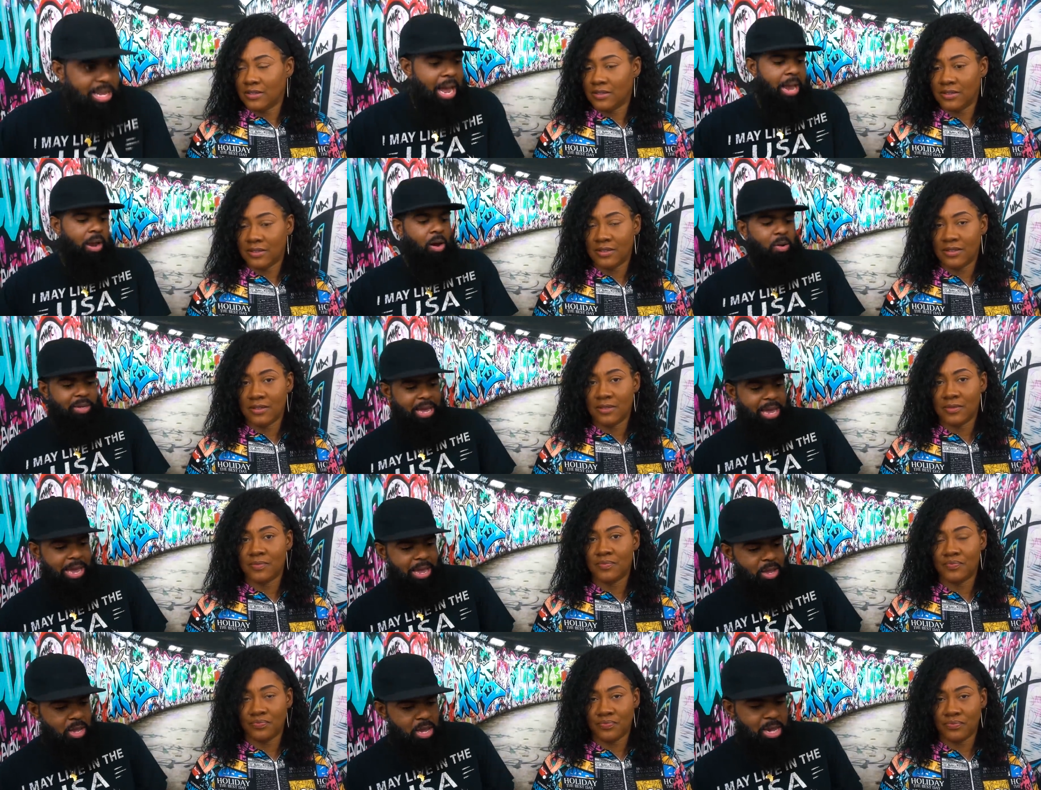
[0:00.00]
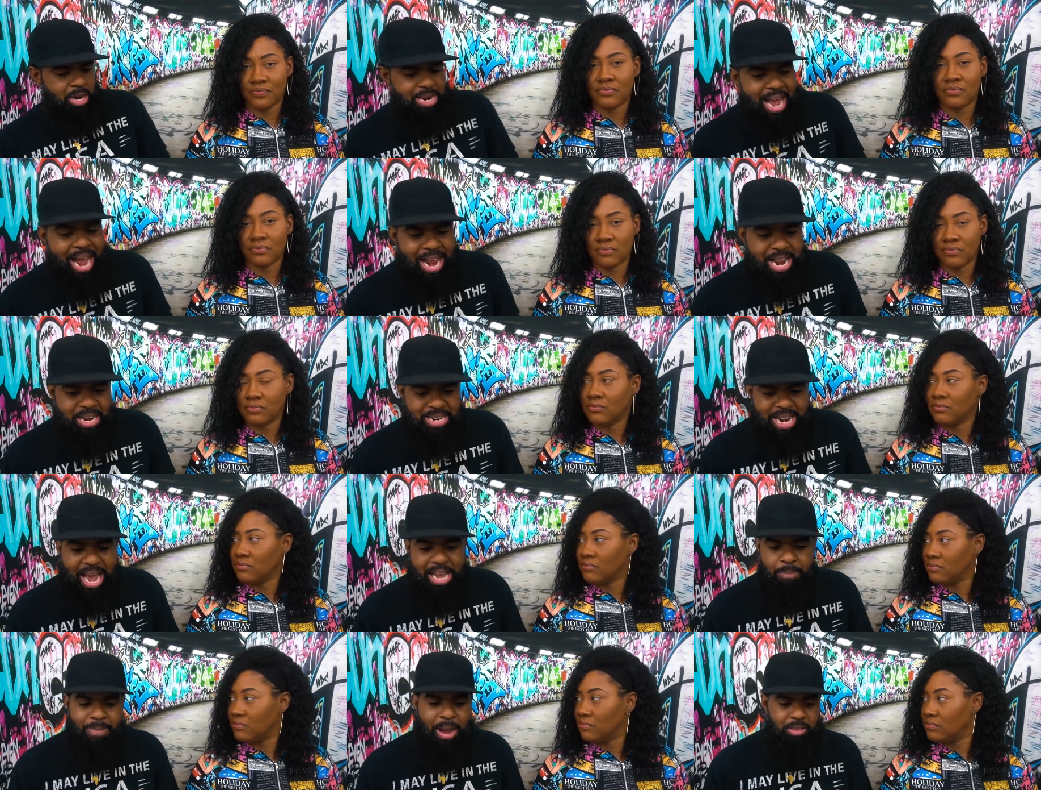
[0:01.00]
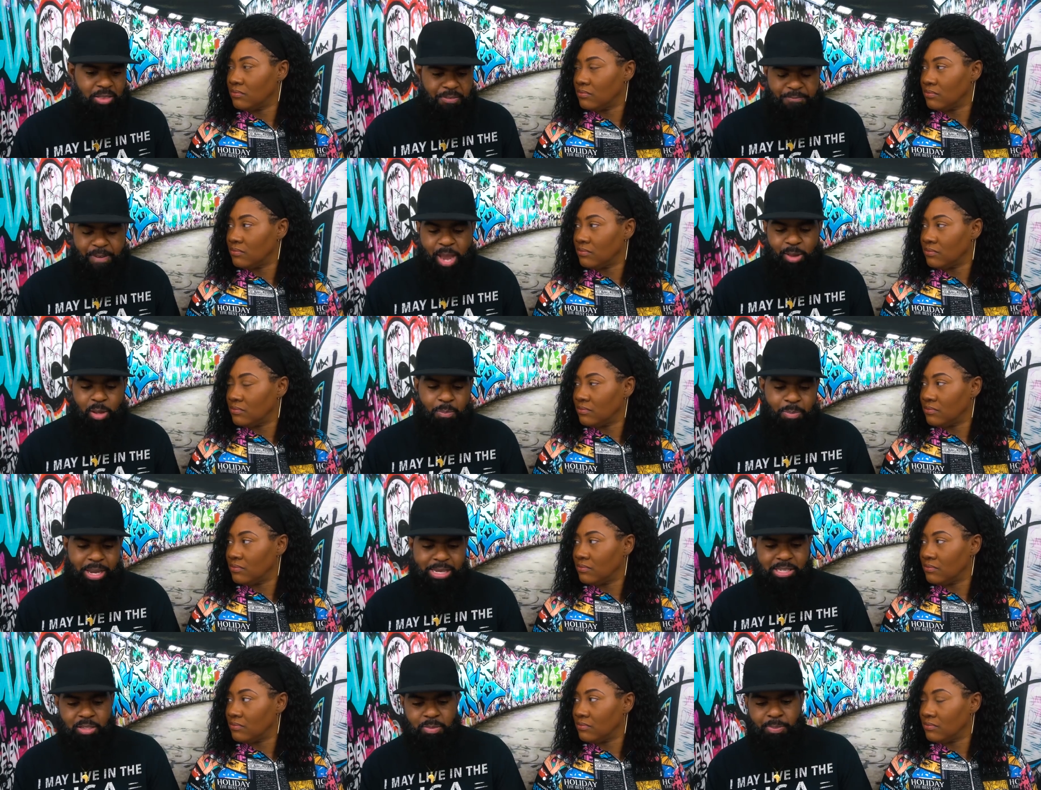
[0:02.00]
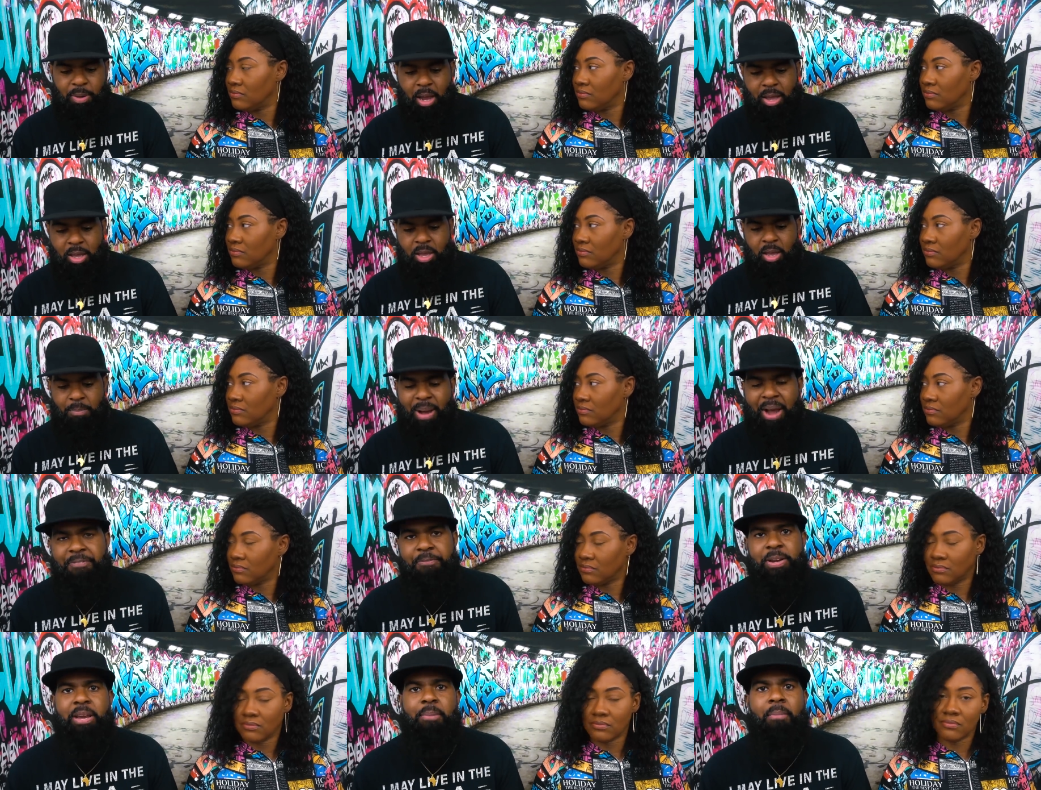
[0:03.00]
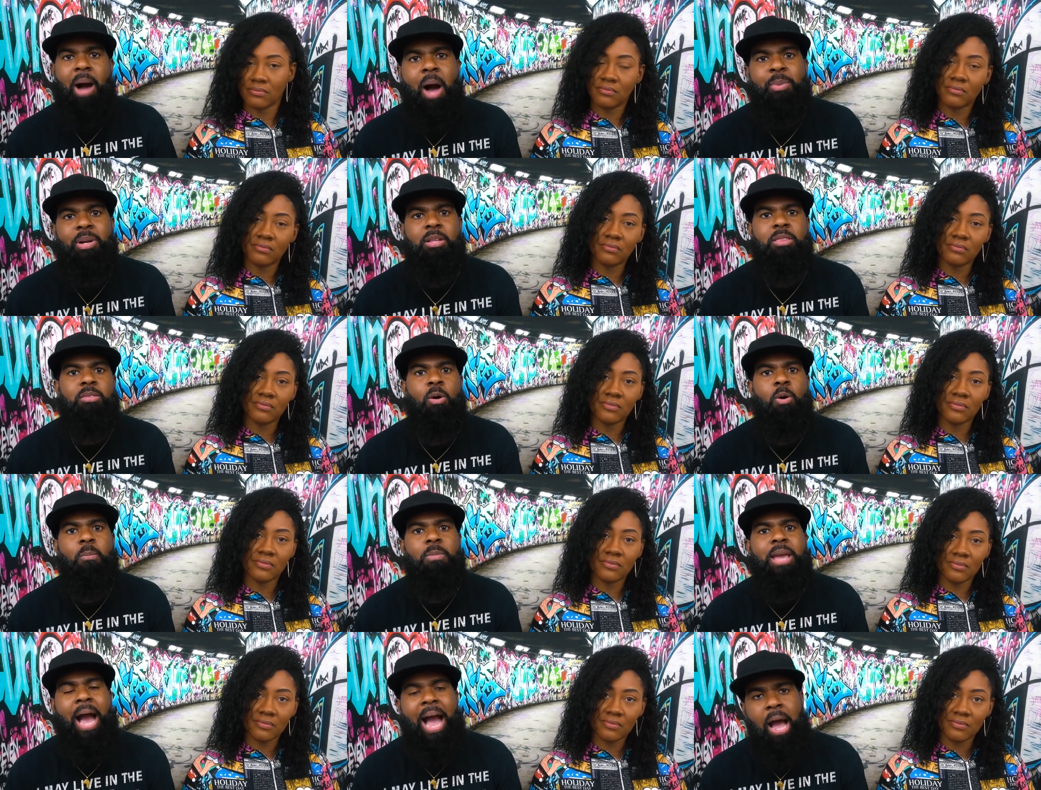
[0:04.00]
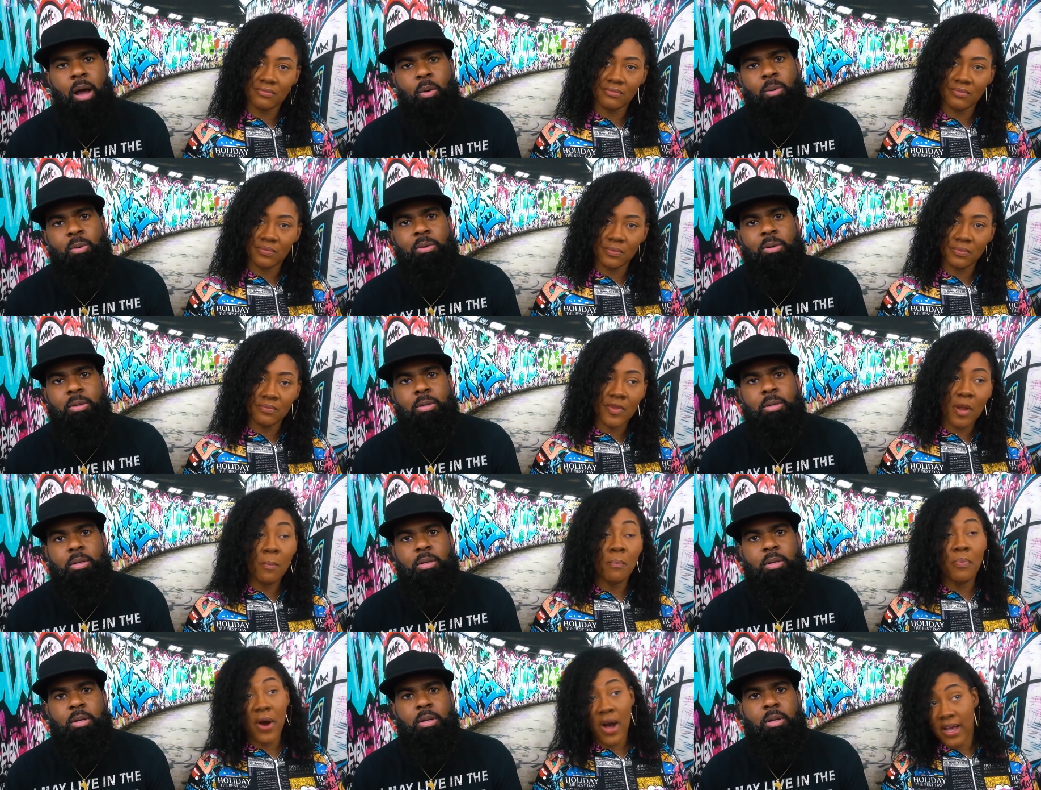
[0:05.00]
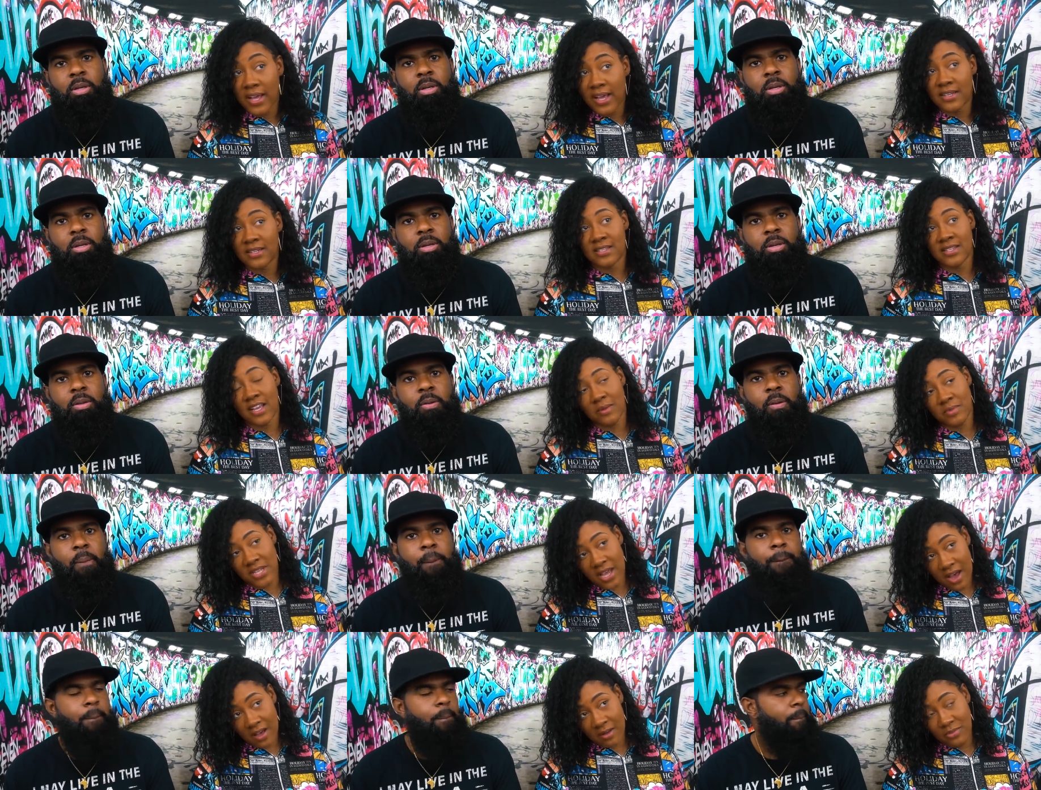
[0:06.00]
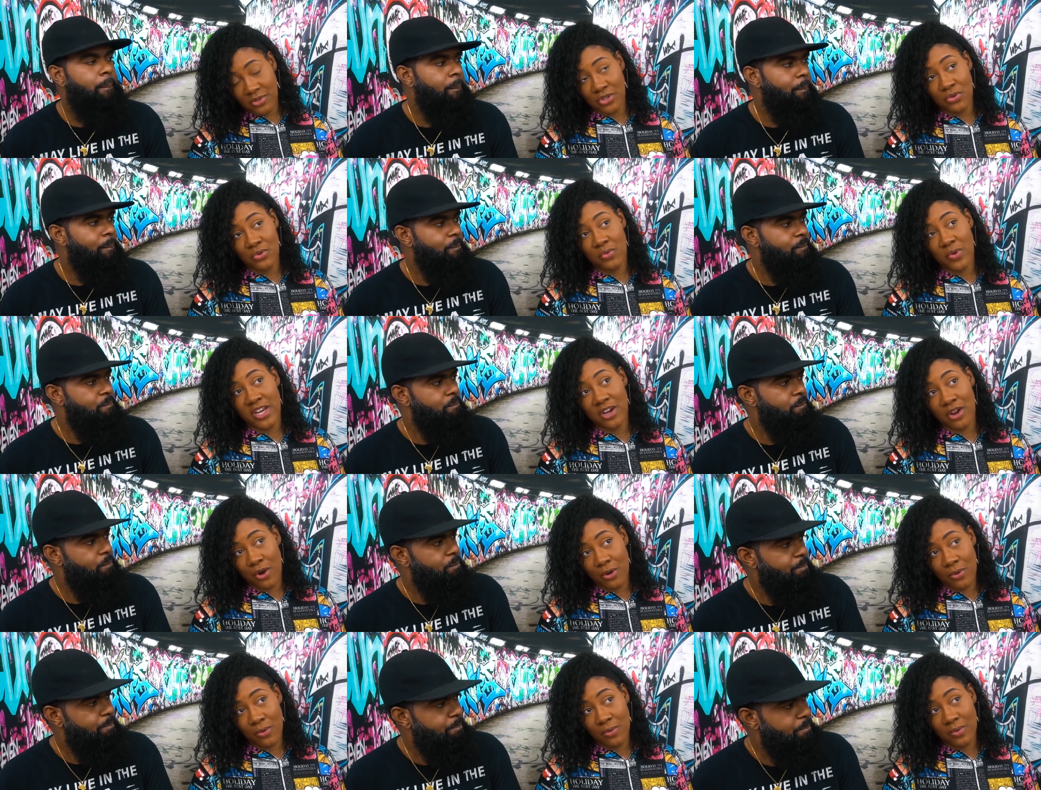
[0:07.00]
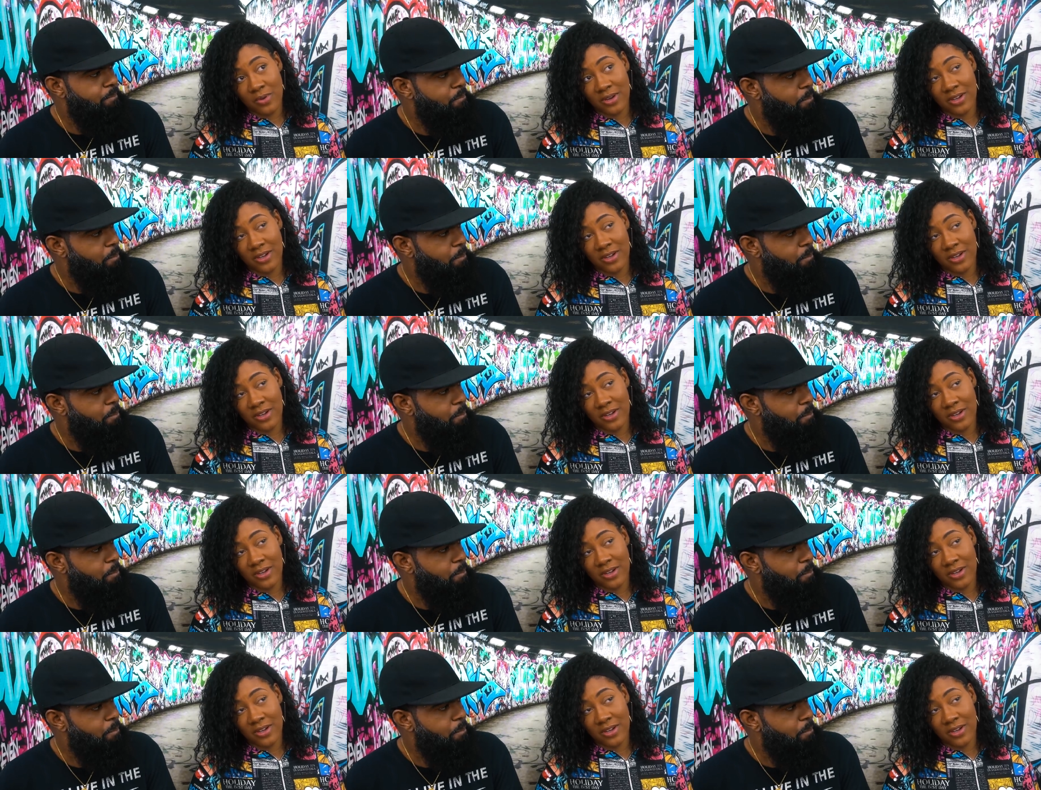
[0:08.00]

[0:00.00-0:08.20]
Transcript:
Speaker 1: Like okay, not not about the family business, but my freaking mama done throw me out. But at the same time, do we know?